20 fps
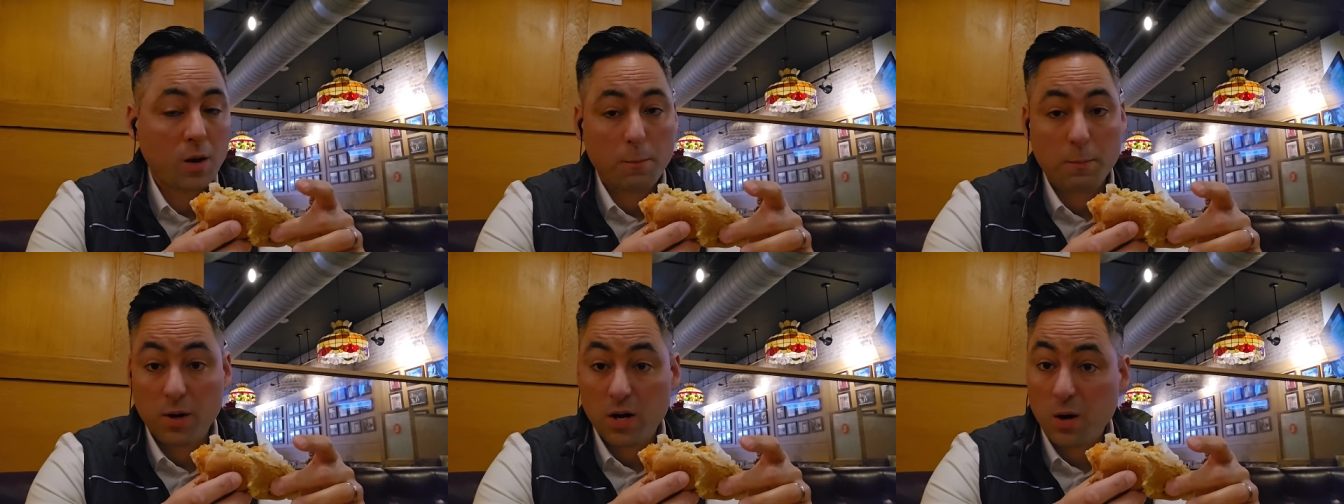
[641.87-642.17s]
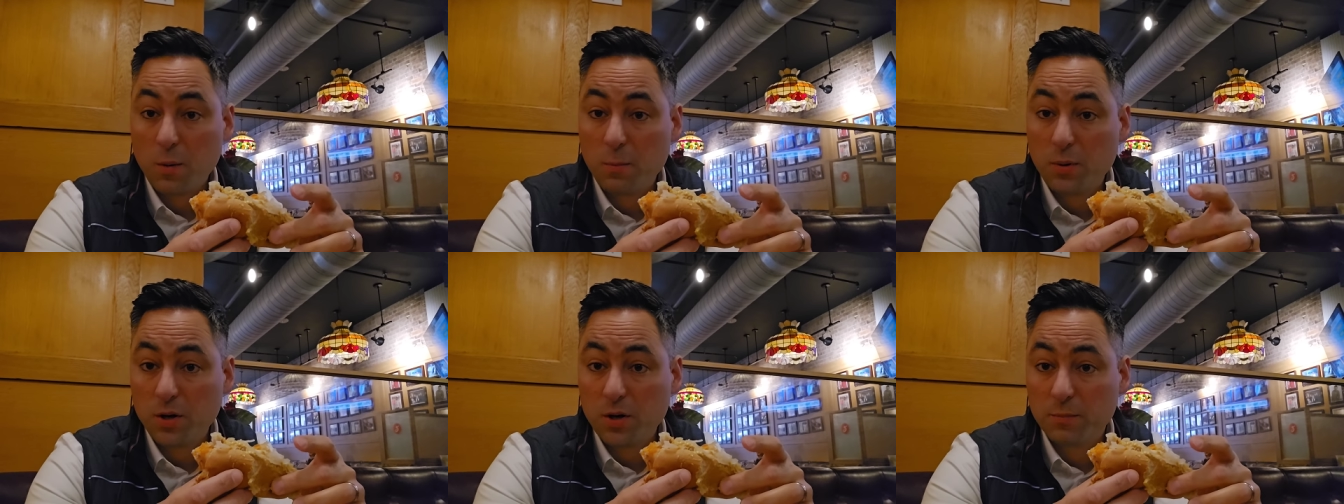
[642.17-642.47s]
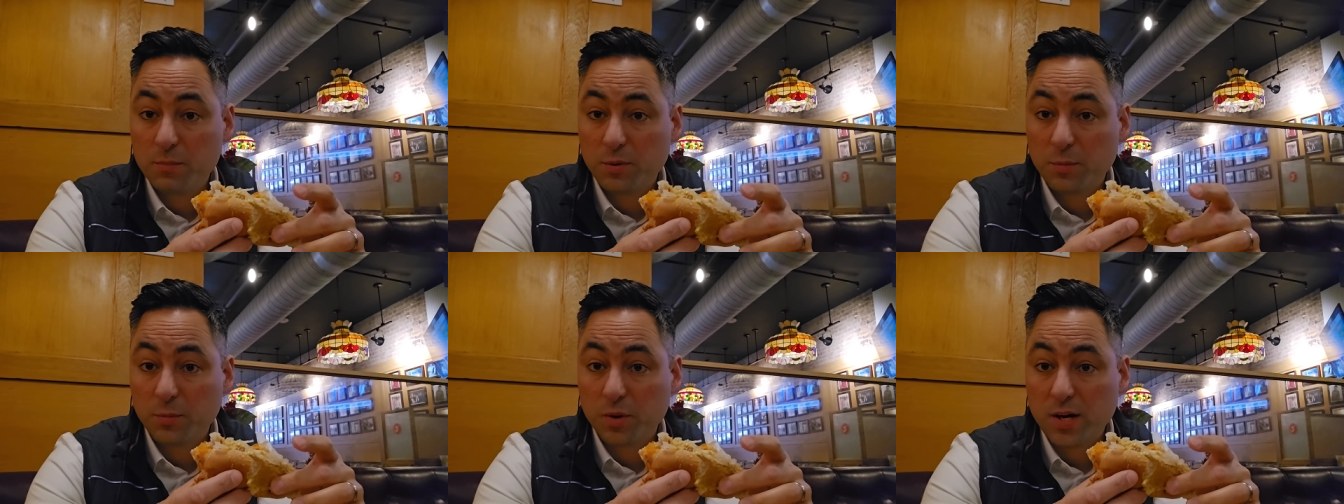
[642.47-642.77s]
but I'll put
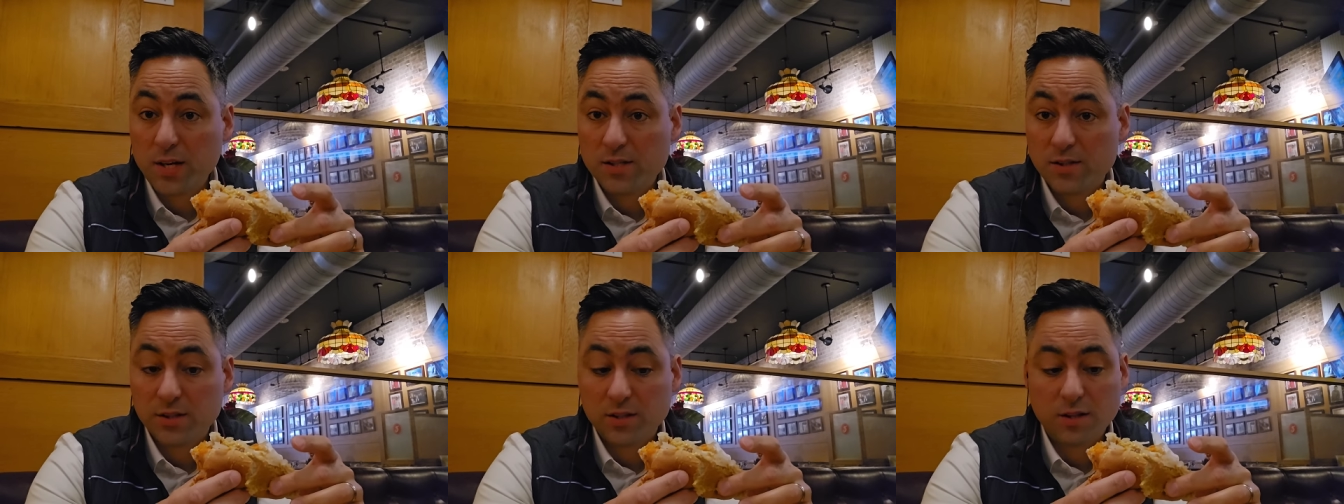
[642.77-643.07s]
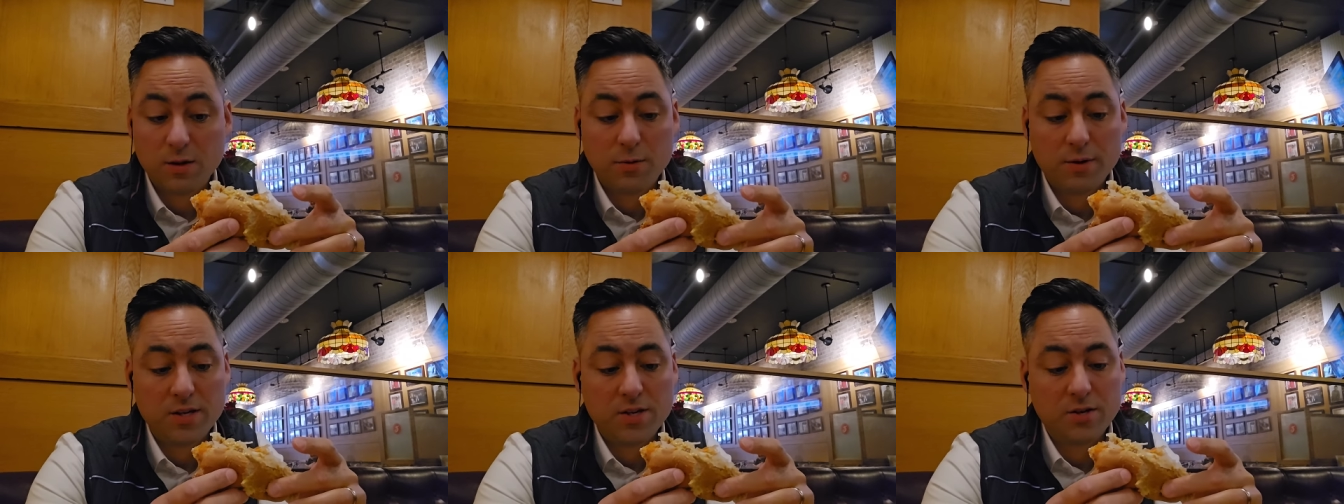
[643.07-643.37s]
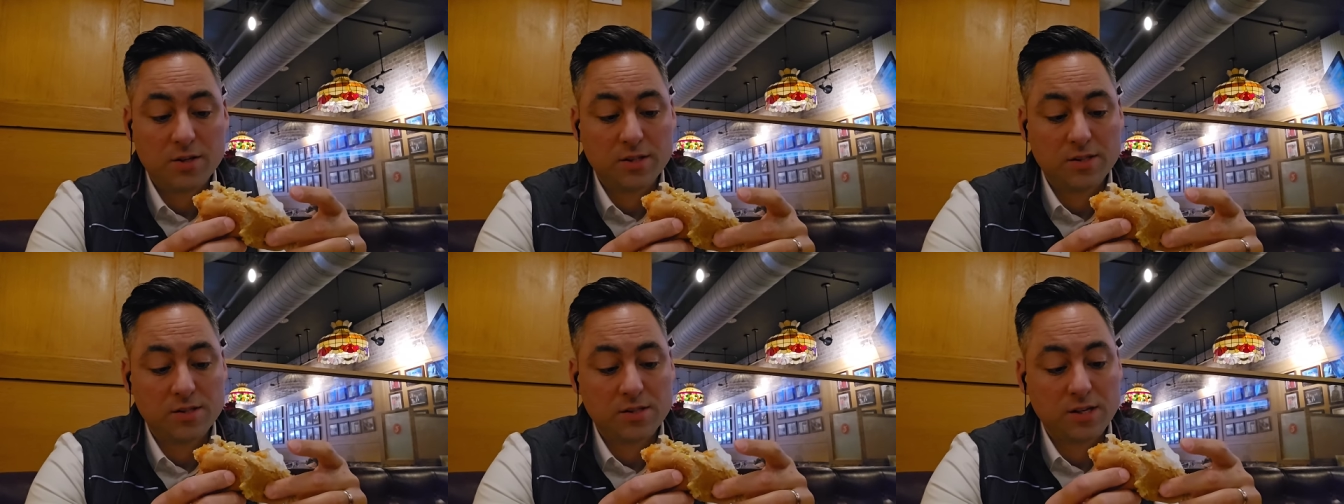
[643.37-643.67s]
up the pricing that you
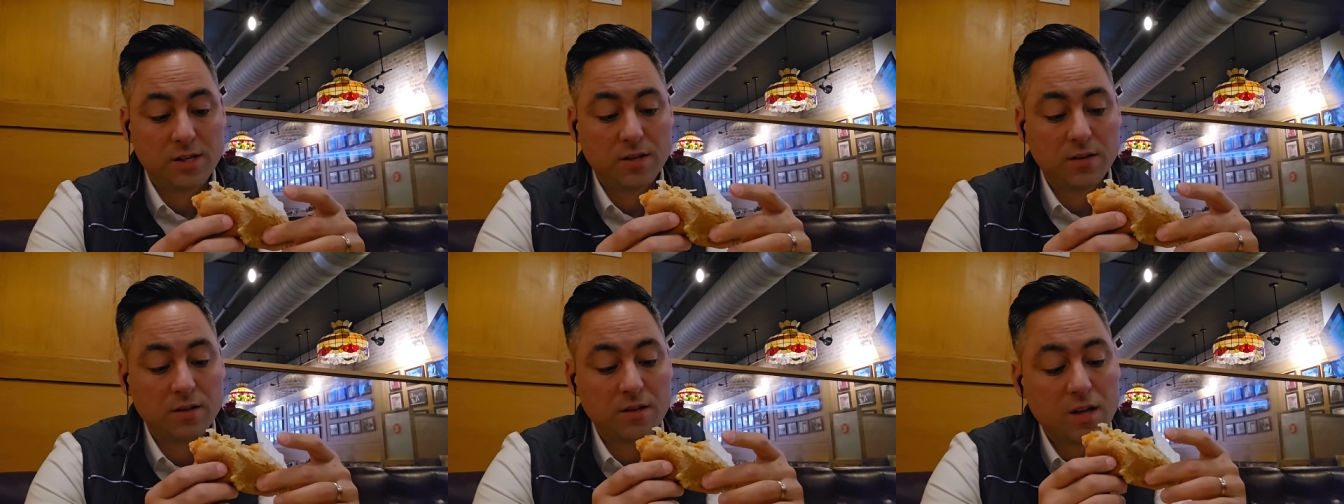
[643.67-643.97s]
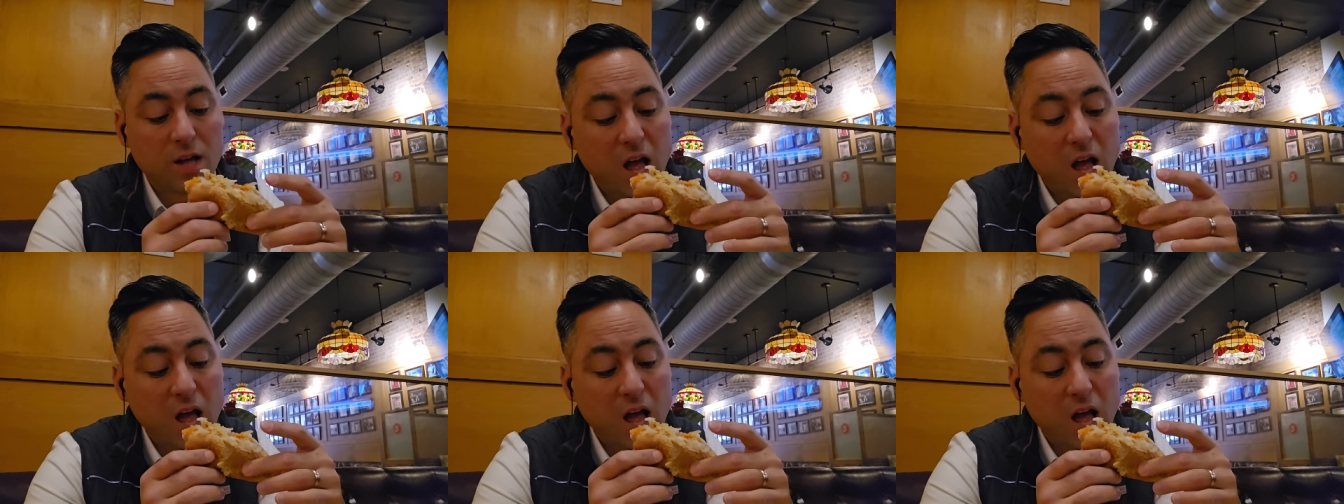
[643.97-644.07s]
can see.